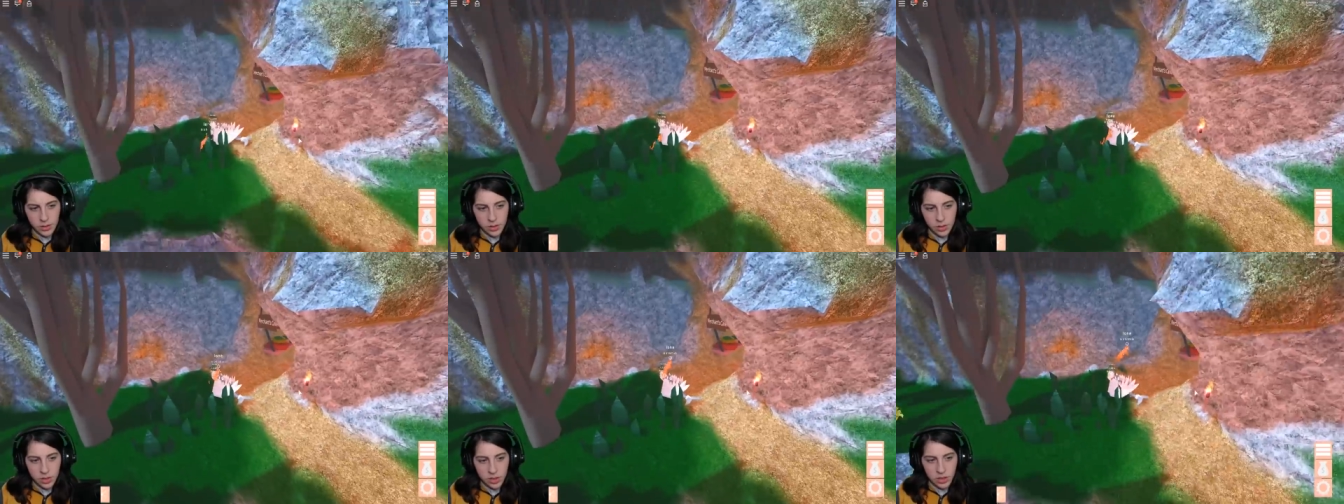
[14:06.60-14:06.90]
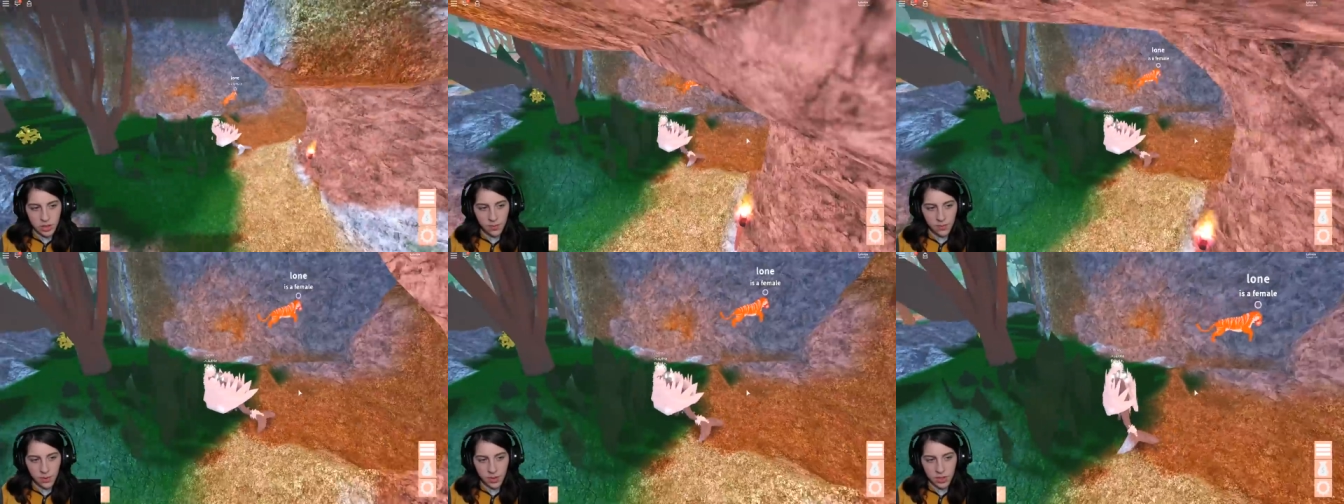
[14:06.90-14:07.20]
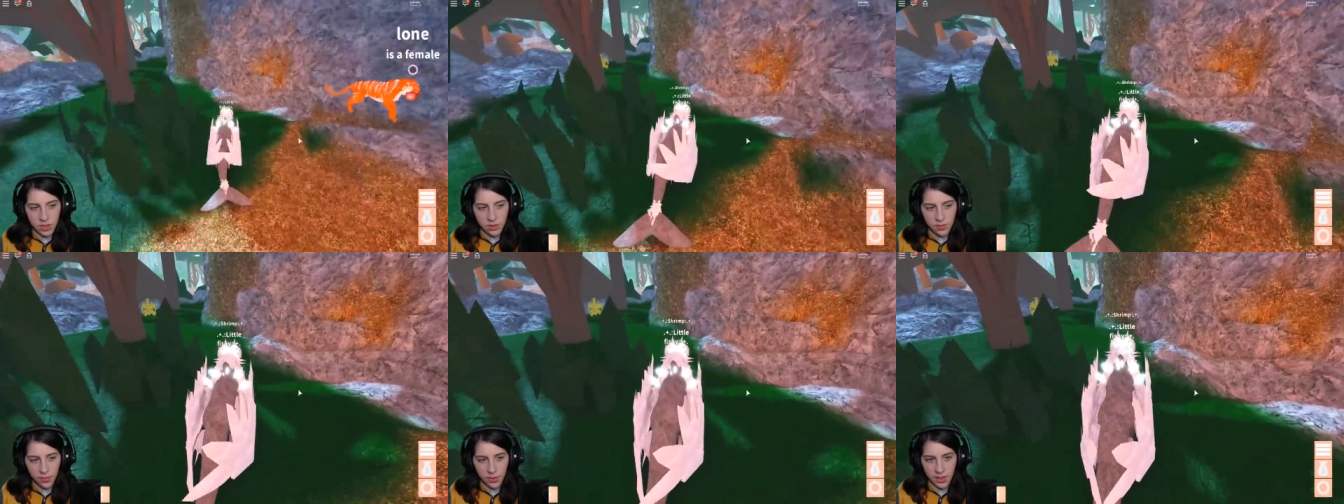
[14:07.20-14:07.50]
there just a
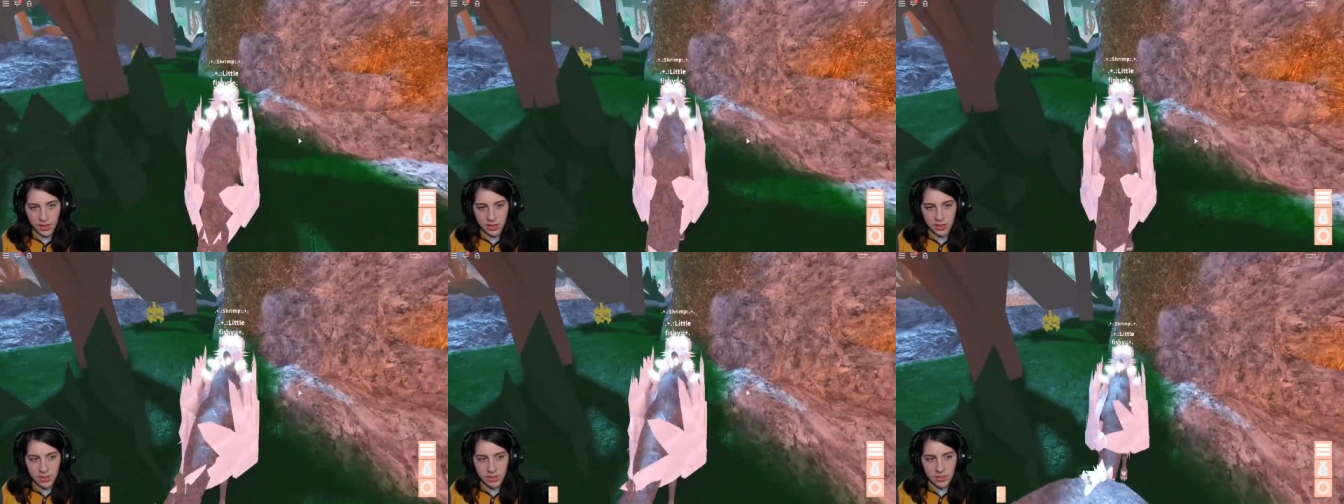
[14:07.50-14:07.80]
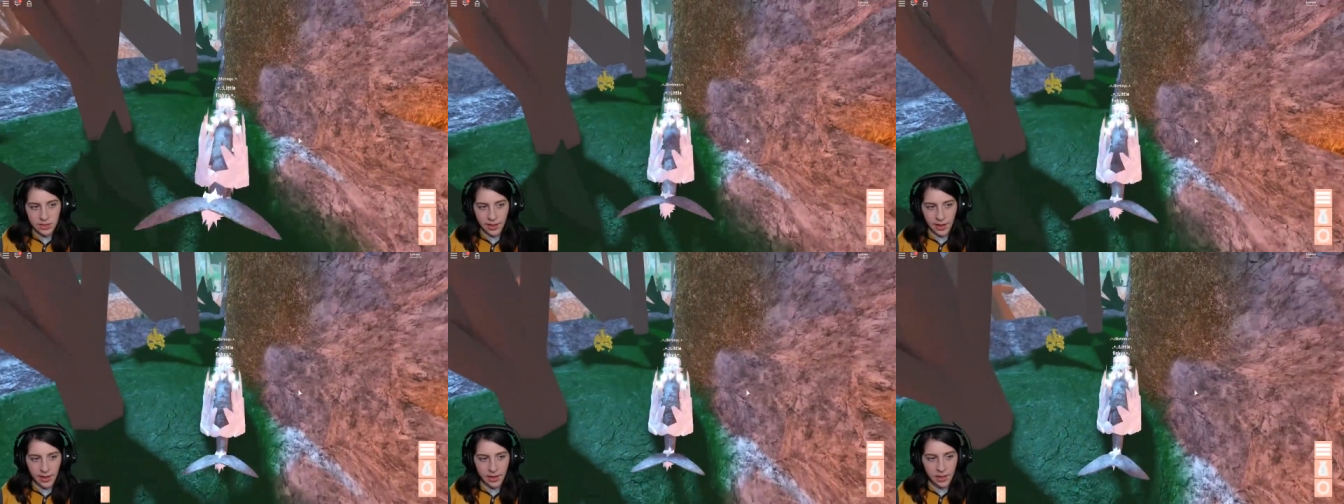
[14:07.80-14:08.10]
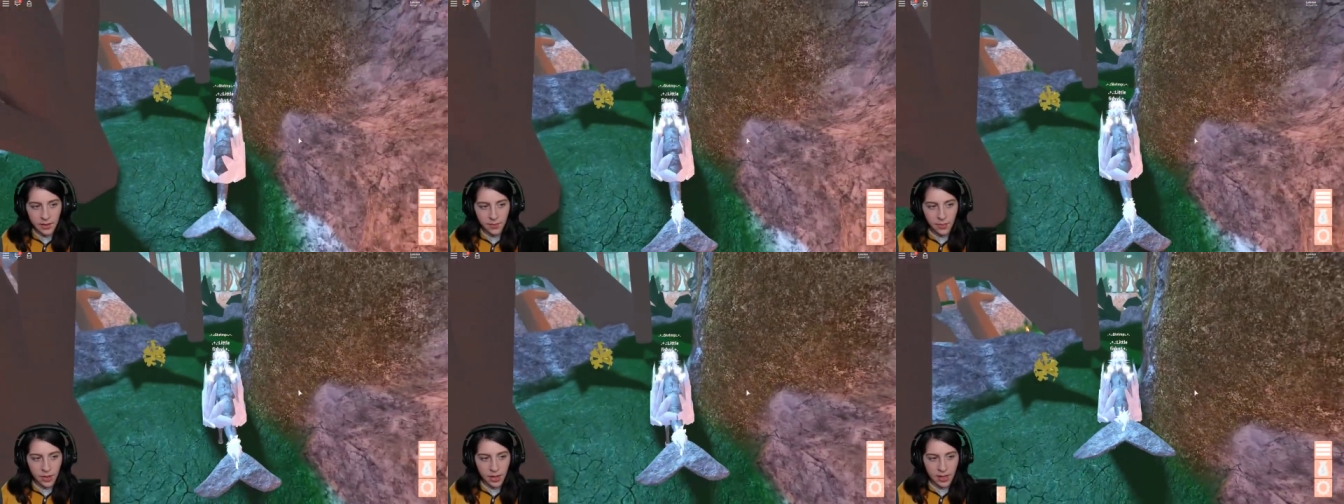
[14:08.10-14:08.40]
bunch of places
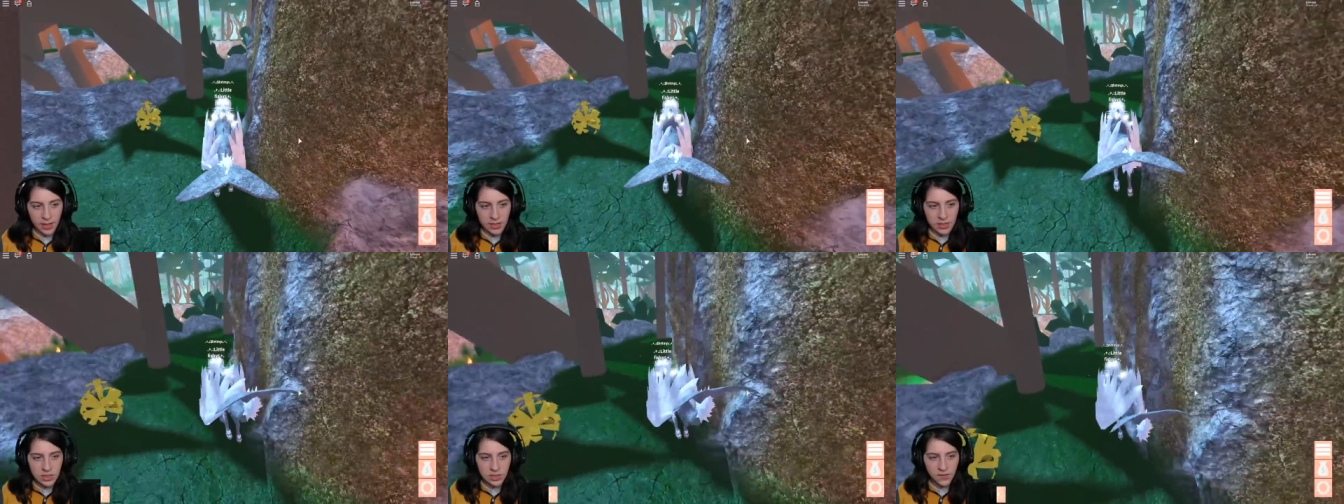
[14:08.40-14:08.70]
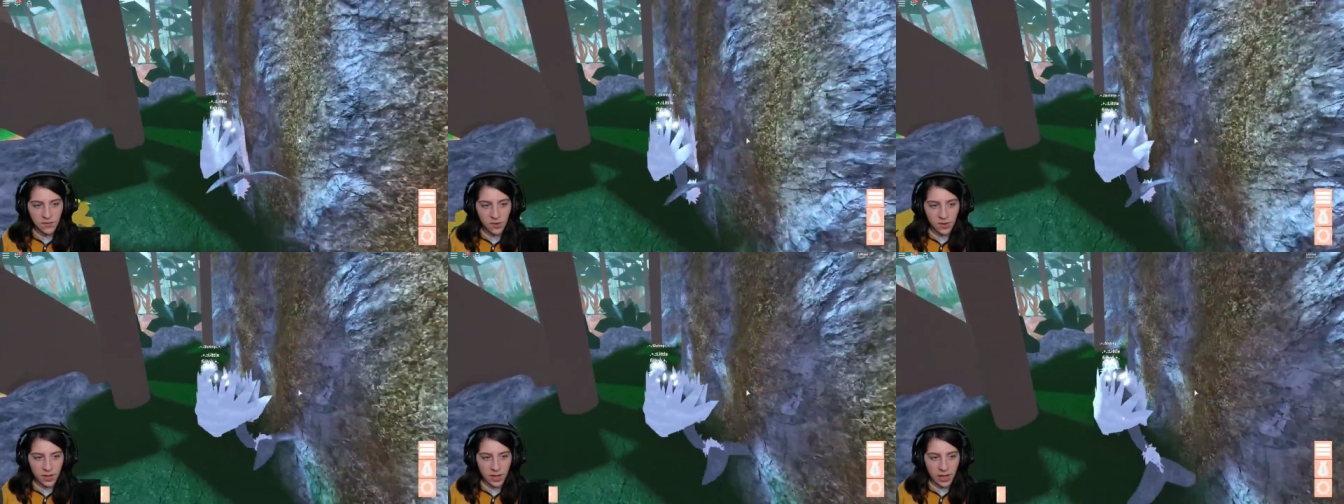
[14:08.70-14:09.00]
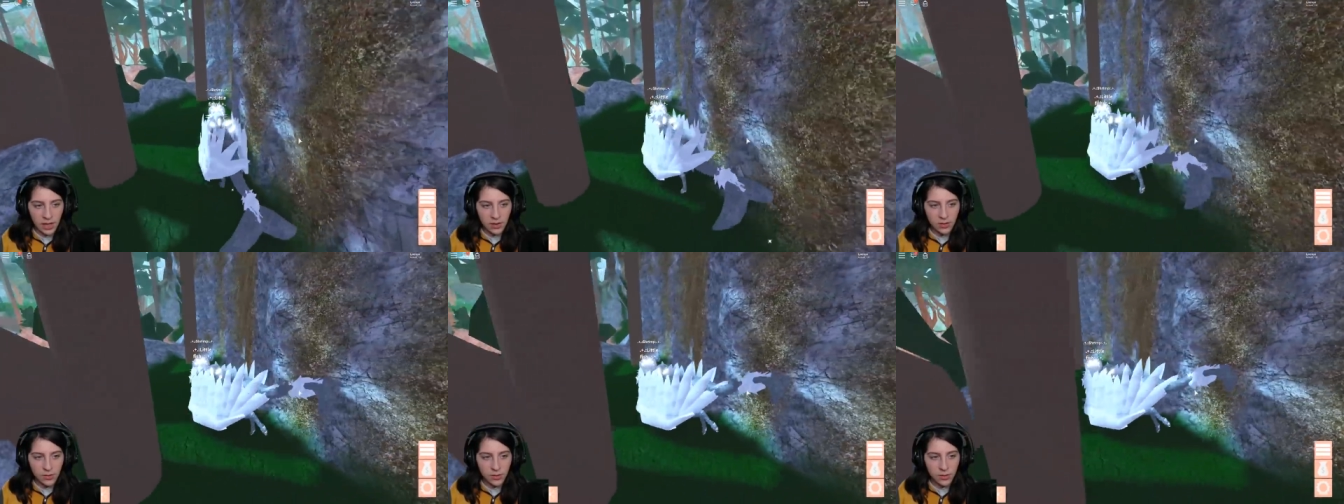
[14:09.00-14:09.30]
lined up against this
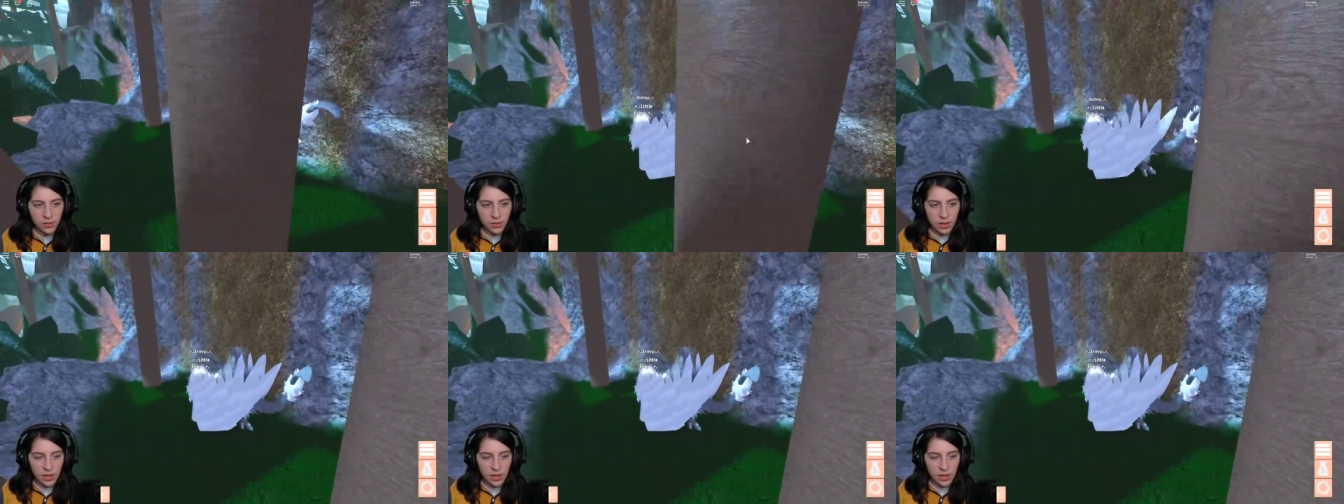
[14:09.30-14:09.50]
volcano